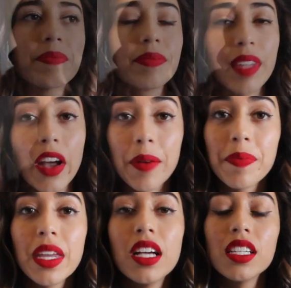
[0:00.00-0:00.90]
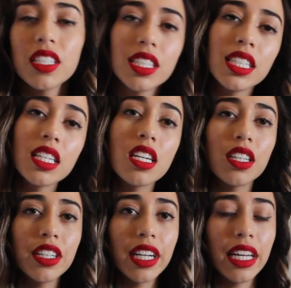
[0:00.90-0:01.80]
Alright, just as
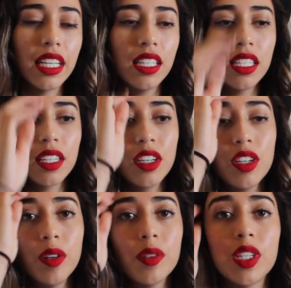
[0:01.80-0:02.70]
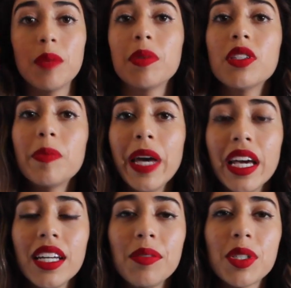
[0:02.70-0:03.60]
another hint, you don't tip in
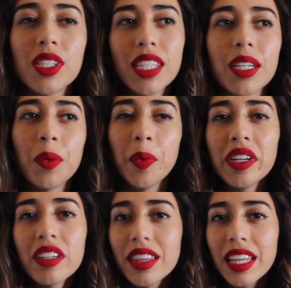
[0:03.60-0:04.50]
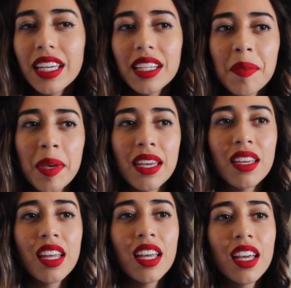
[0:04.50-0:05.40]
Japan, which is like a weird thing to me.